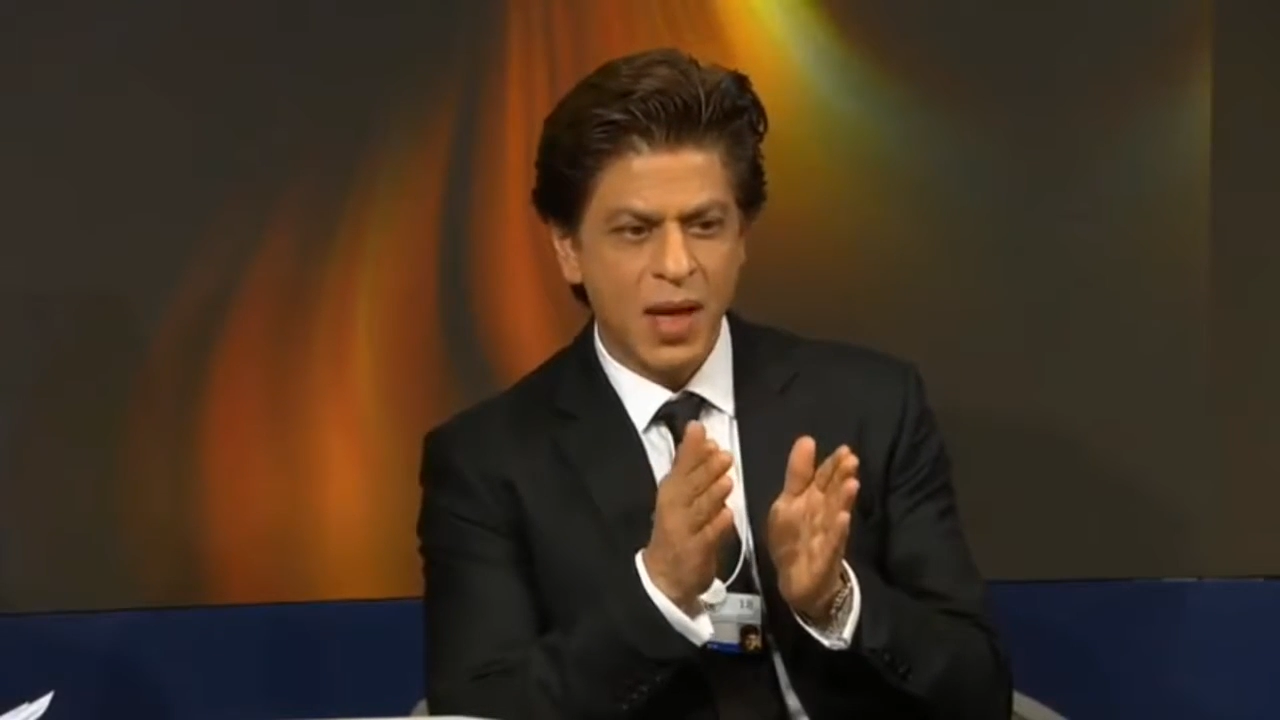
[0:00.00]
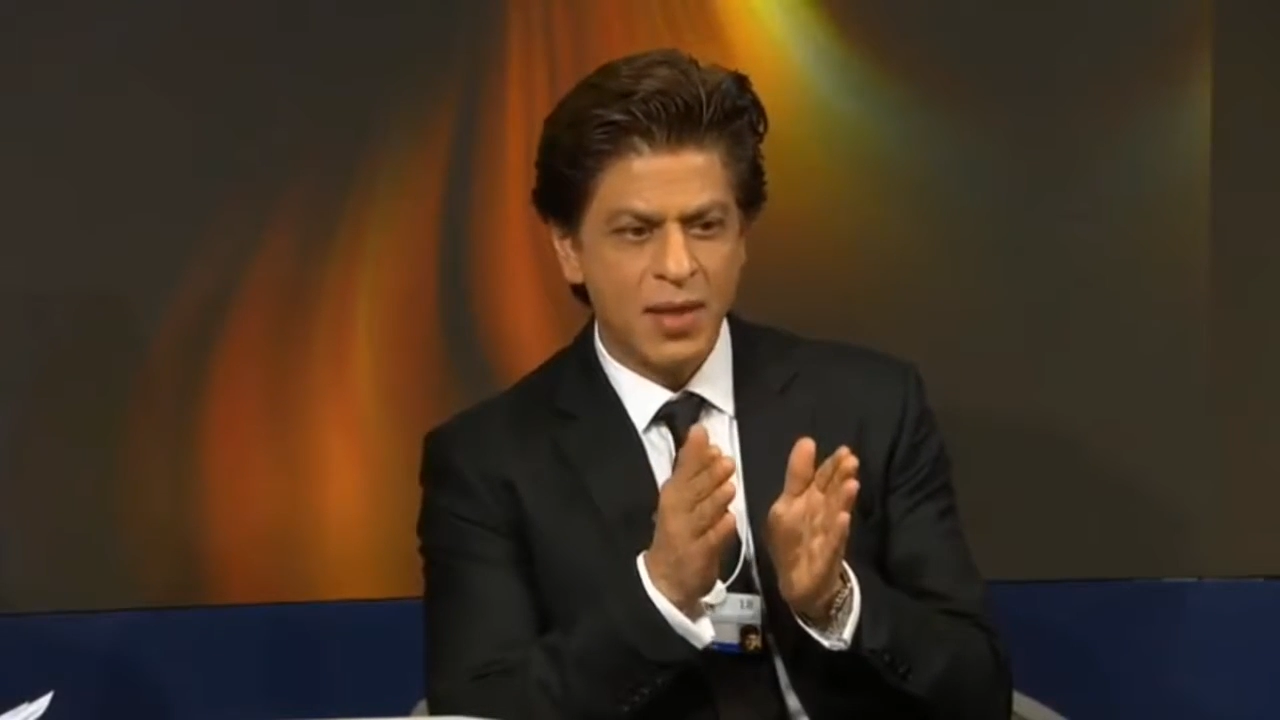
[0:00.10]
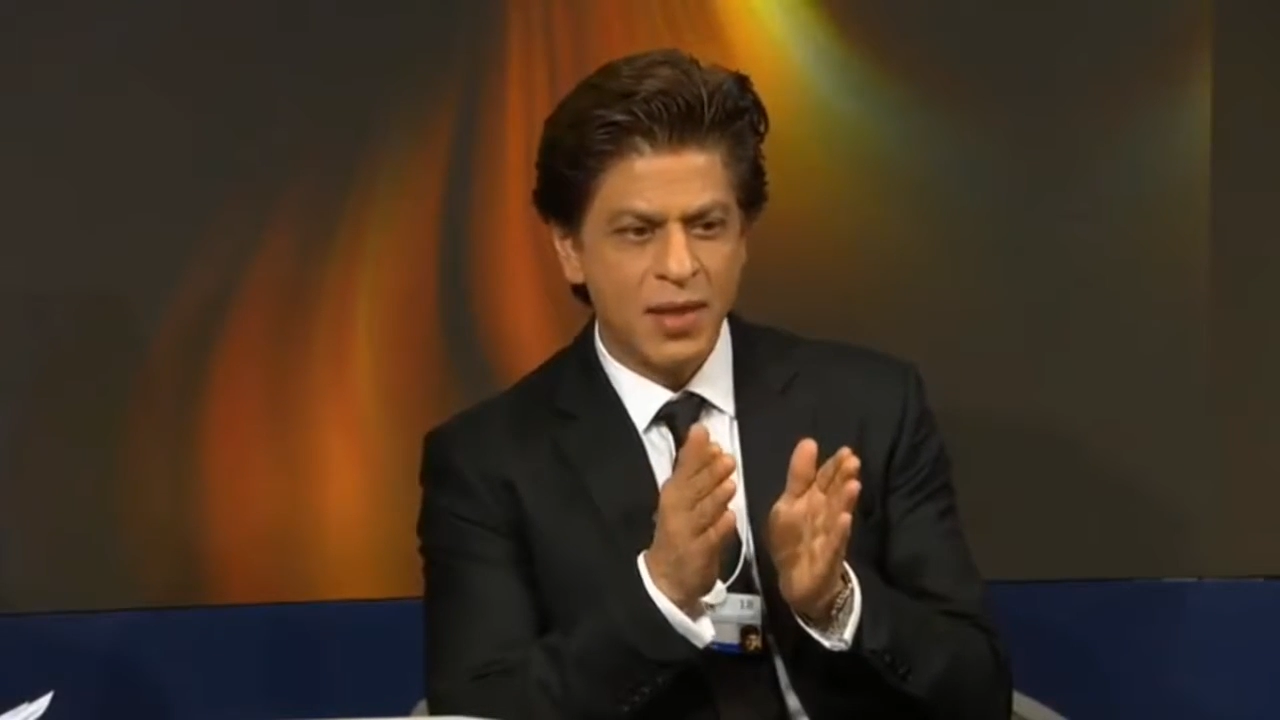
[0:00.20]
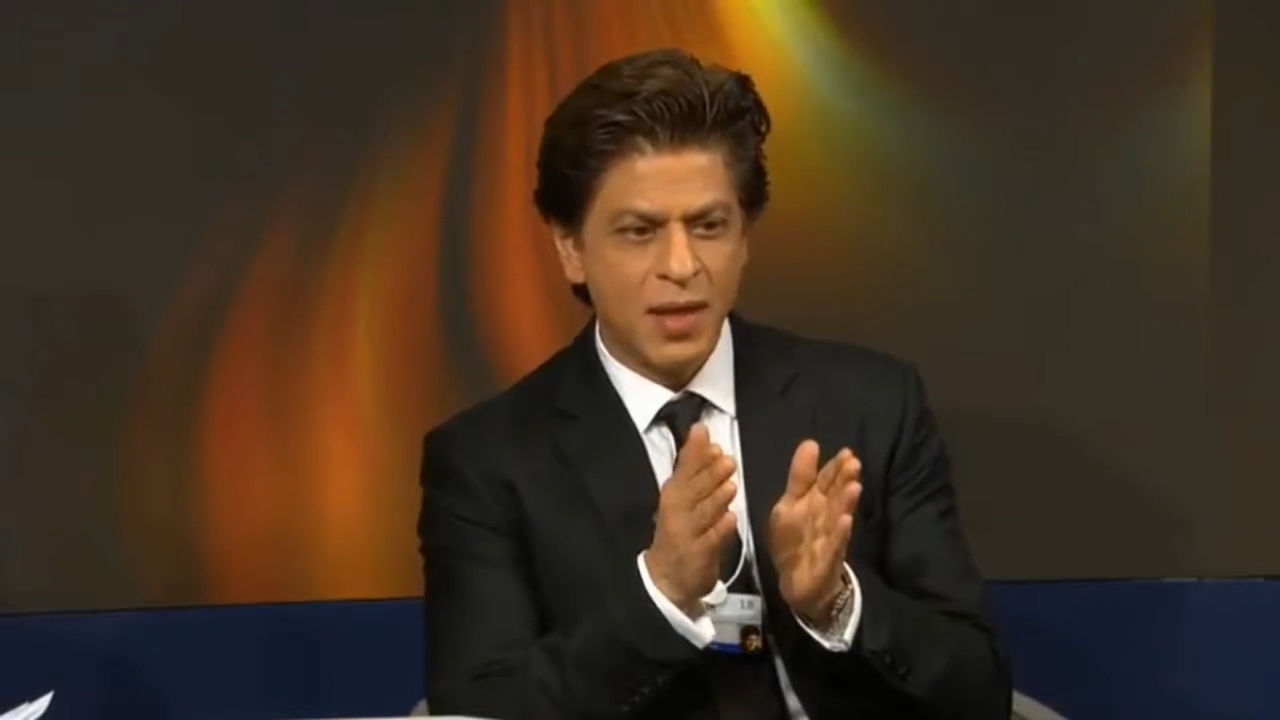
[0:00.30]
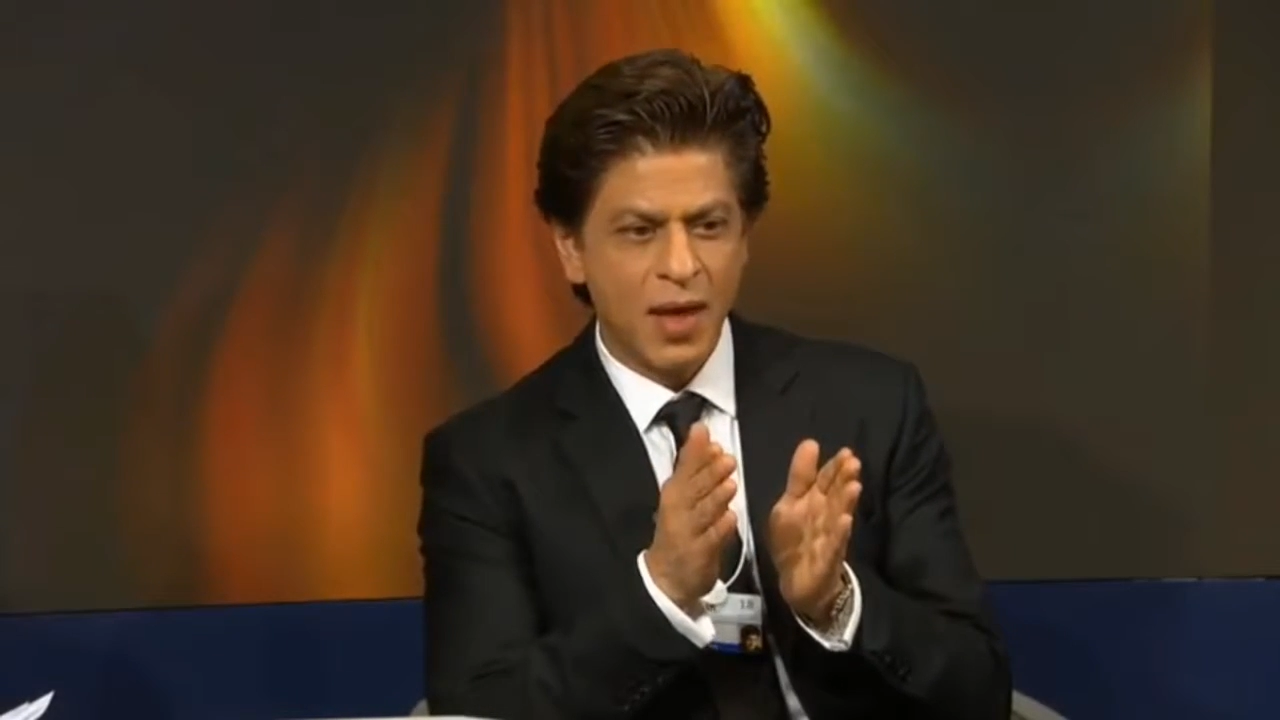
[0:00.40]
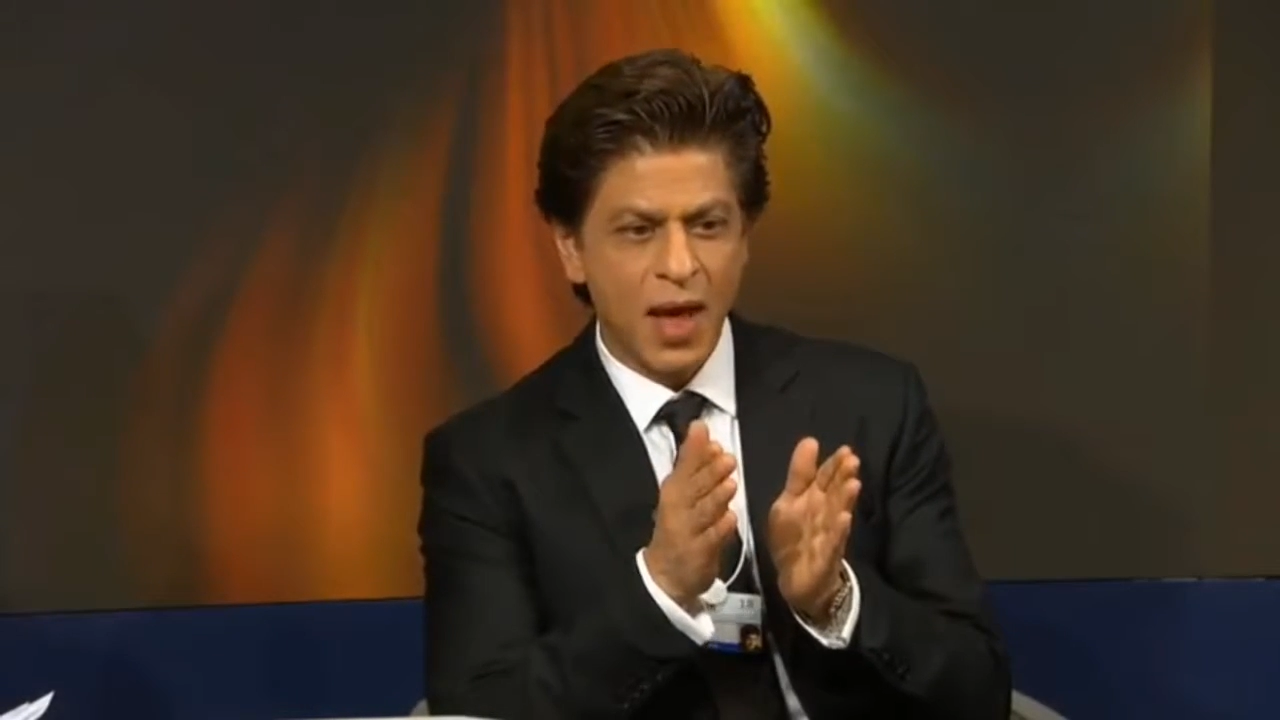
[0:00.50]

I think